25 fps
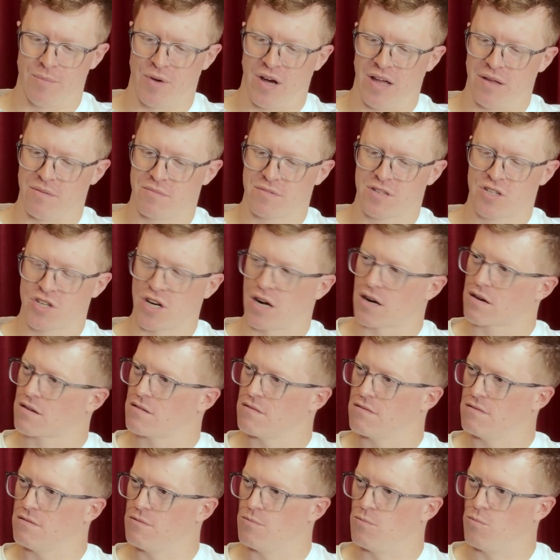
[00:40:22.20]
might chuck
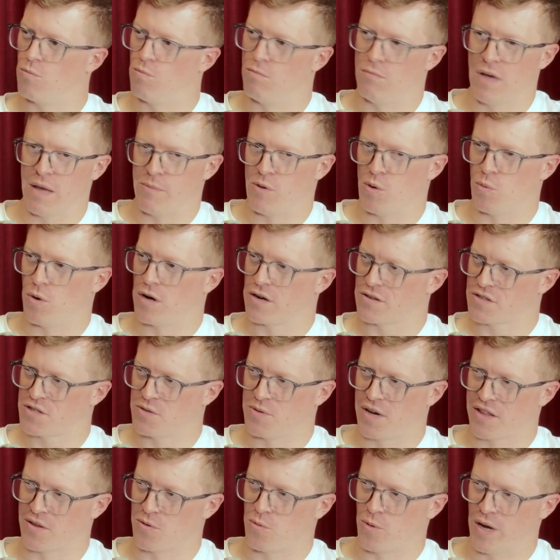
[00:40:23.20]
maybe 1 or
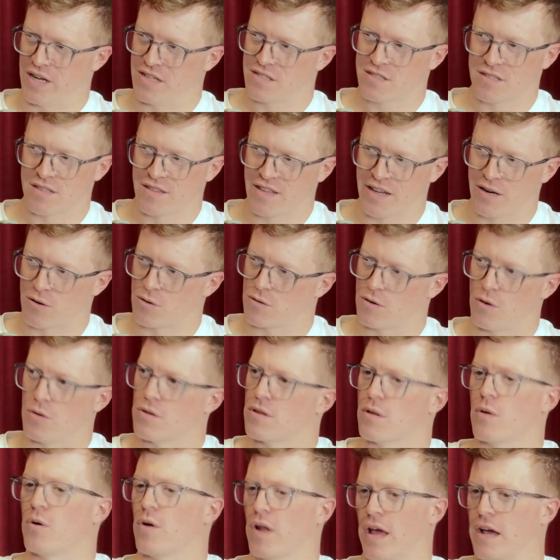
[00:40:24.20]
2 other wastes in there, or
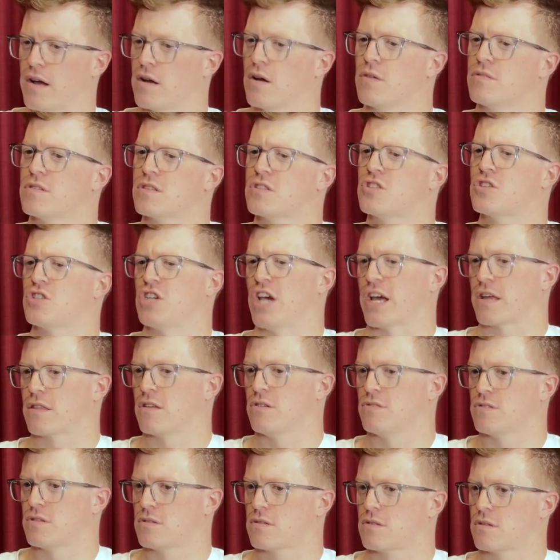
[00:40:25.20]
like check
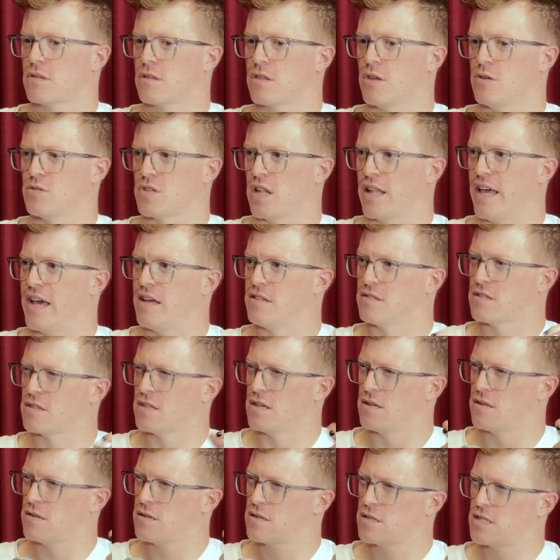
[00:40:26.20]
those lands
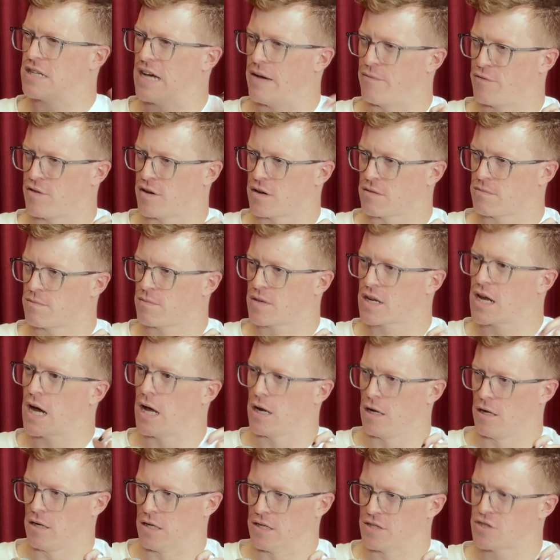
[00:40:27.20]
that tap for
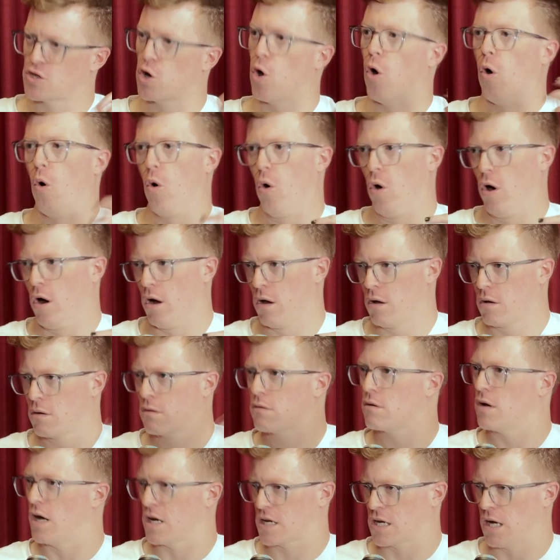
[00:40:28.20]
colorless or a